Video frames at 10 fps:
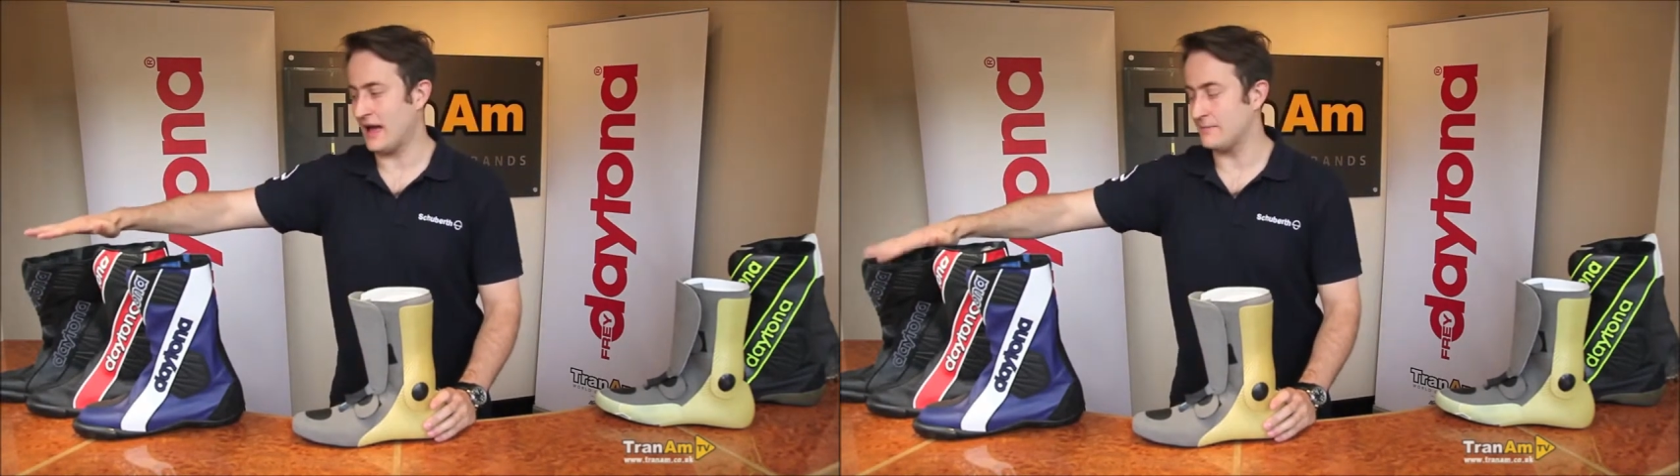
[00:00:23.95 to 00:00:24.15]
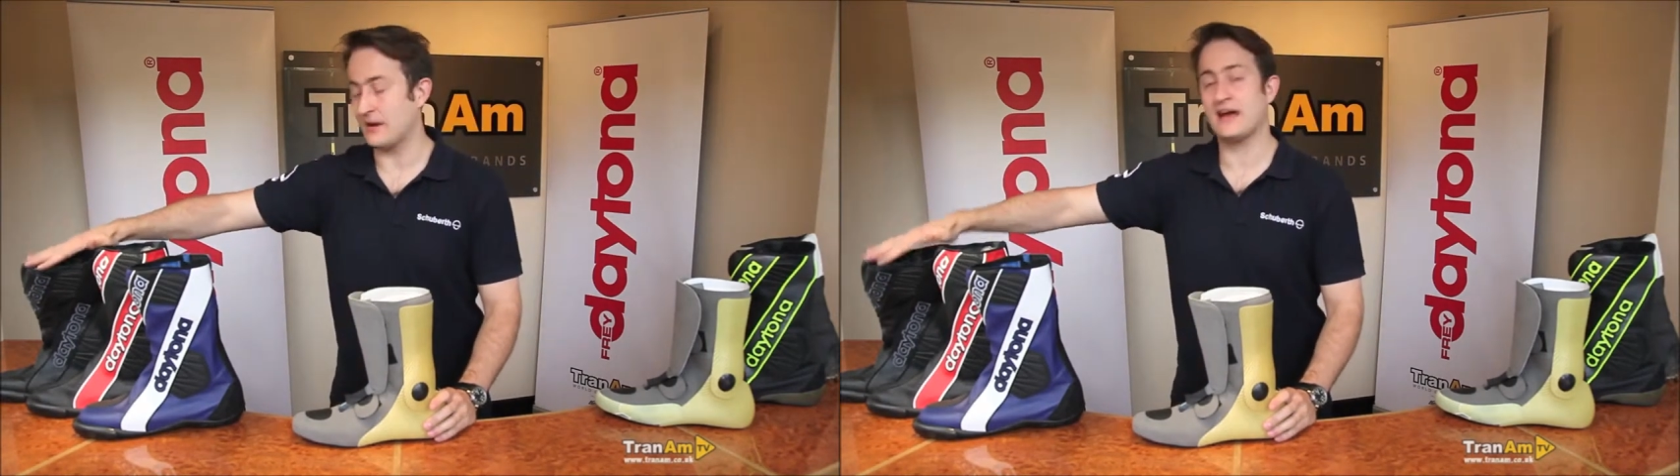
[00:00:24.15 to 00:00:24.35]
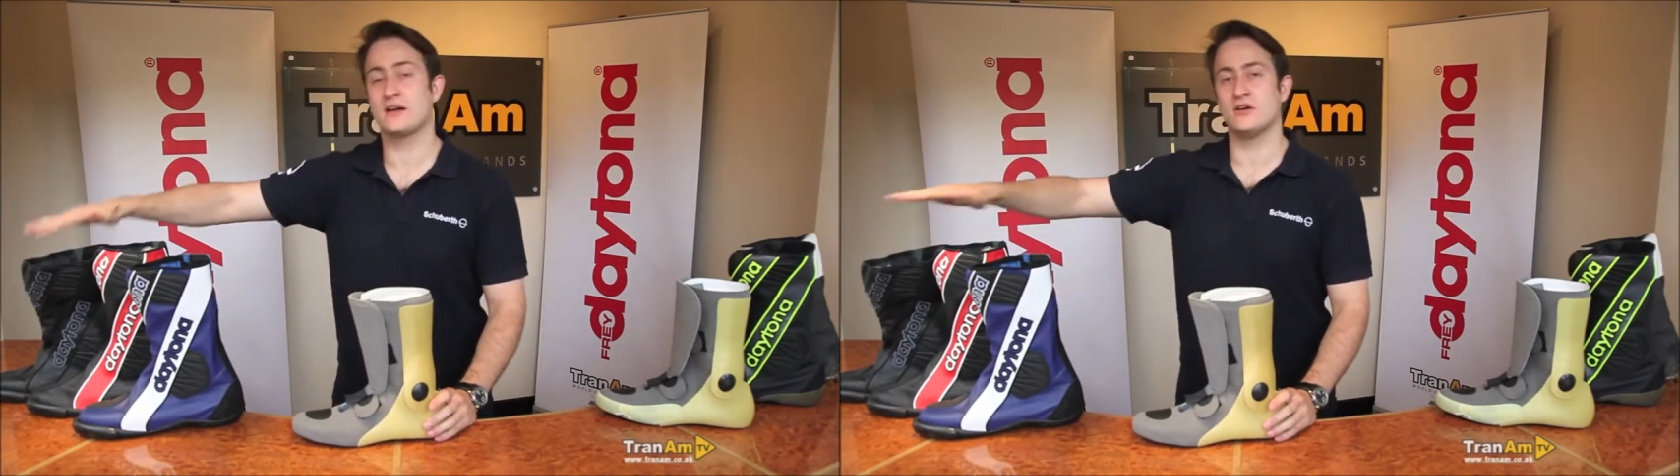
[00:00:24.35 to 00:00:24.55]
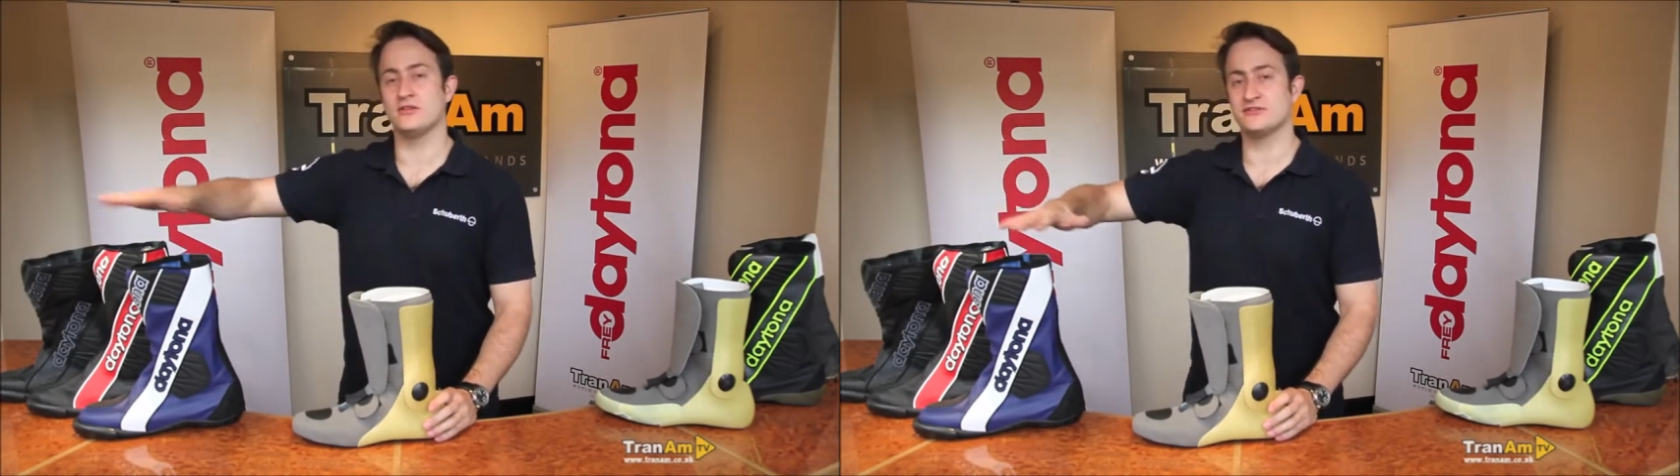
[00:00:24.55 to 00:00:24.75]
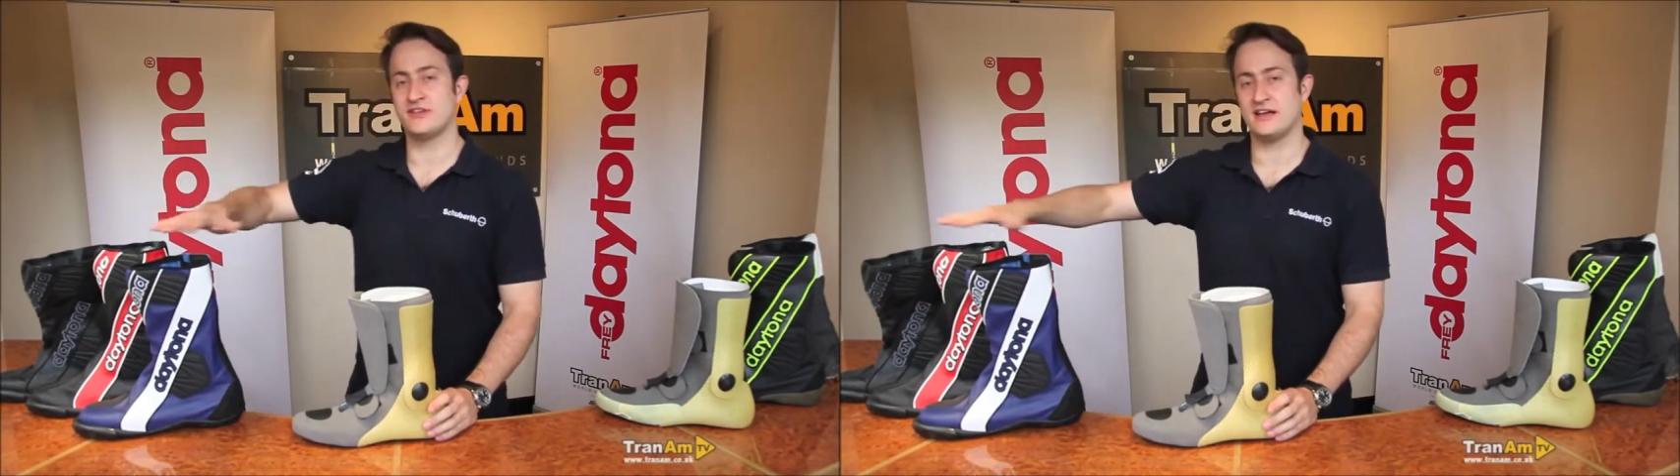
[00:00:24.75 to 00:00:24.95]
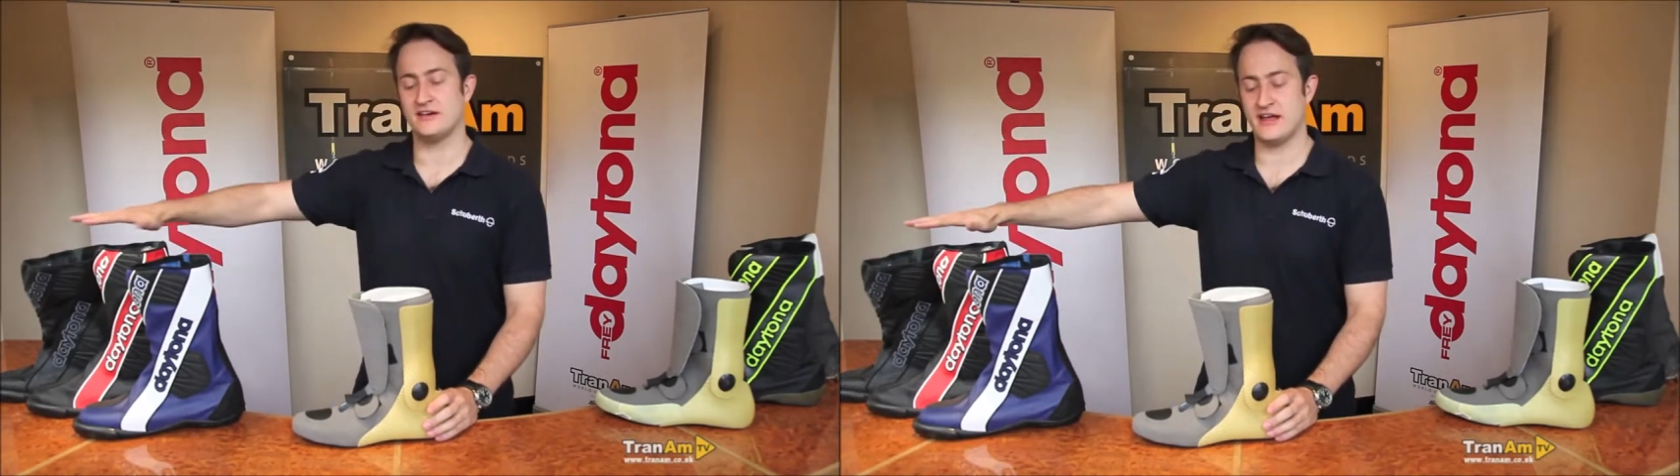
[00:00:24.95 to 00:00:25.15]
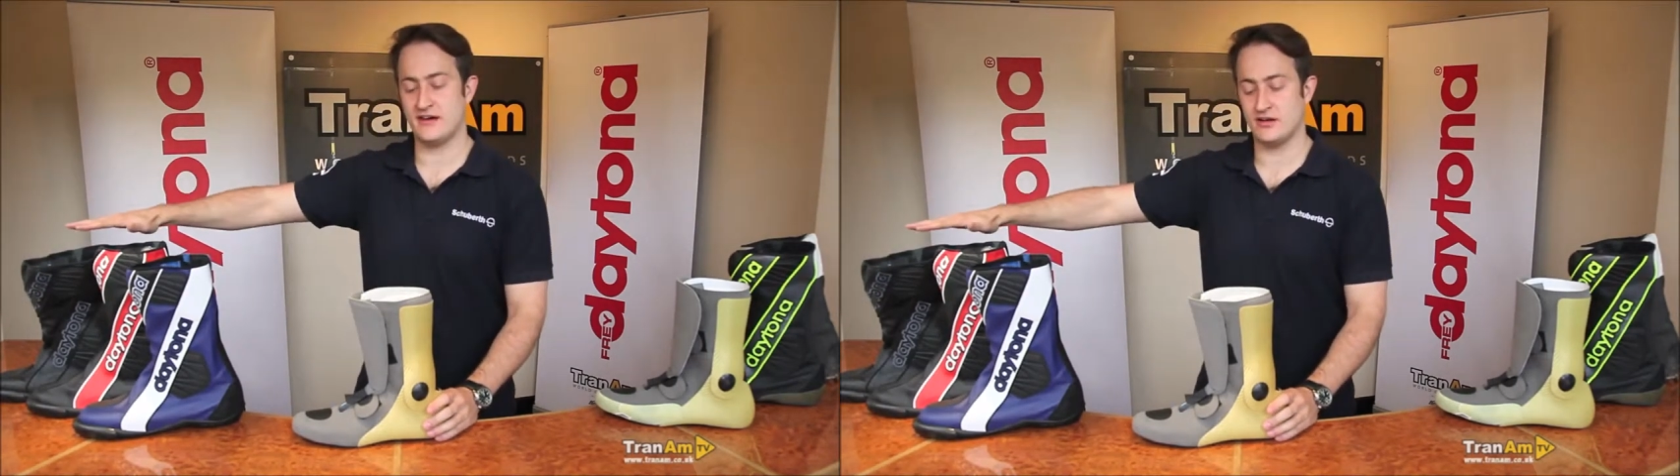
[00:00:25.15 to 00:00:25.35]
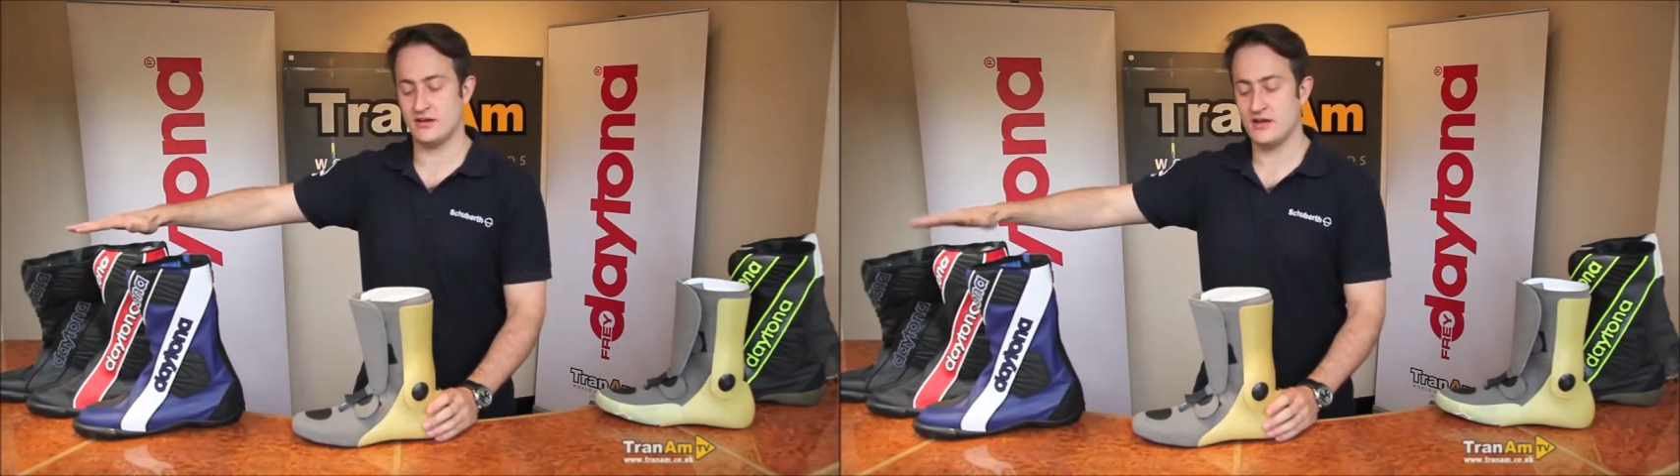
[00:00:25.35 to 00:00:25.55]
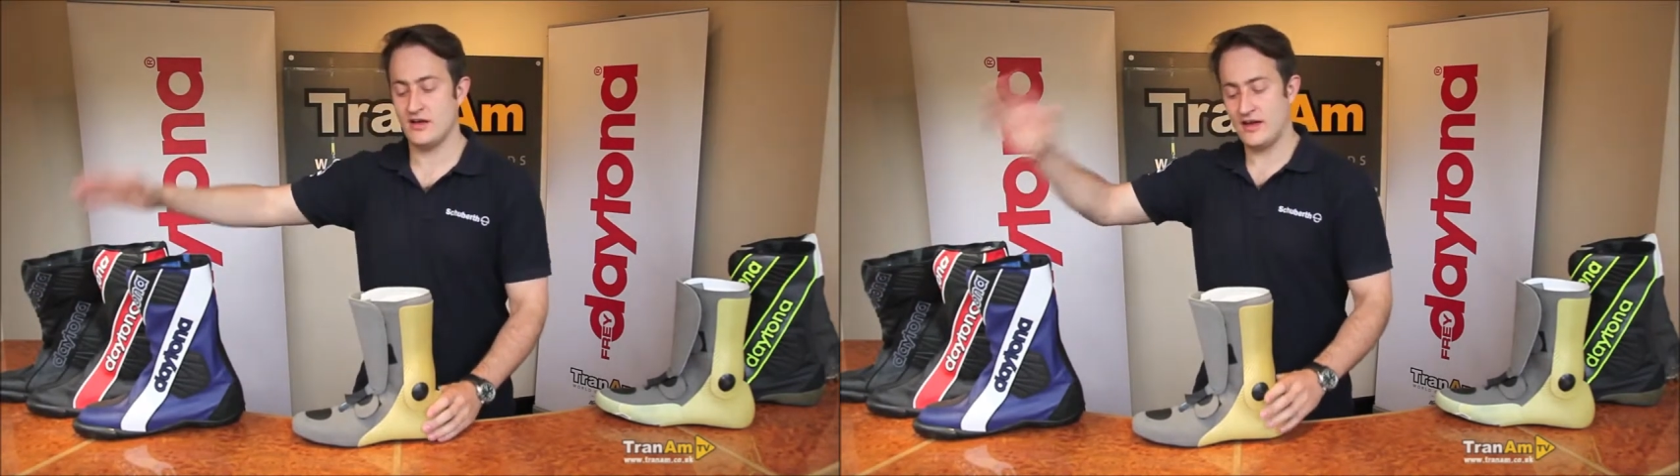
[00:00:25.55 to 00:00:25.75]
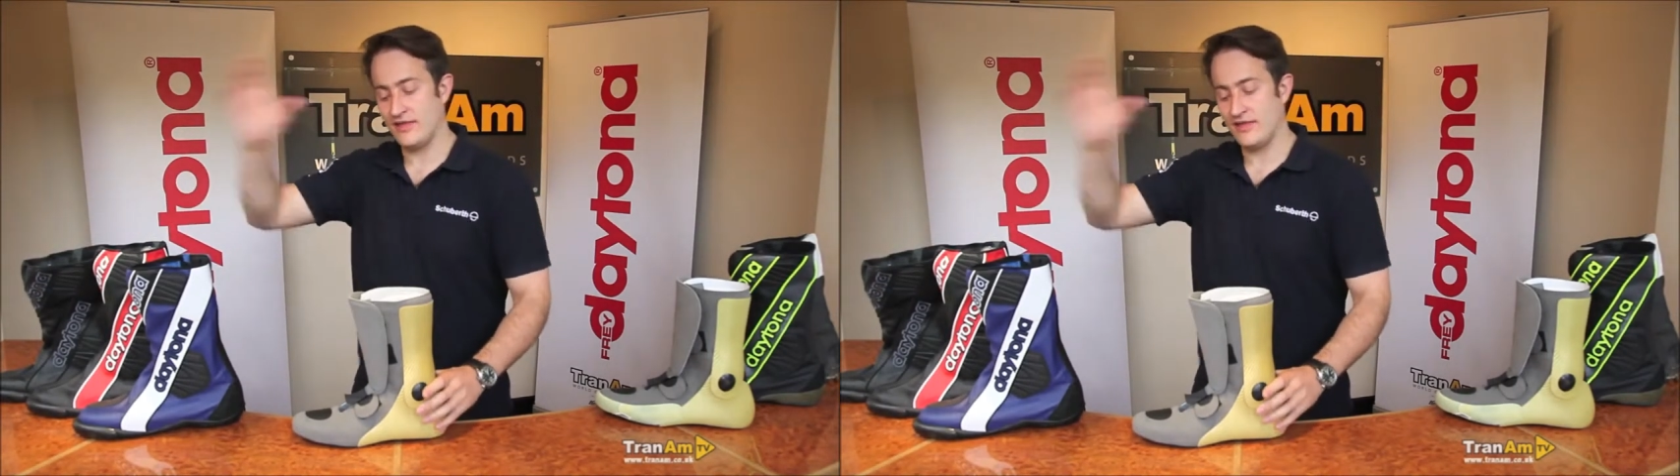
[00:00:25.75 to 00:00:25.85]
and black on the Standard area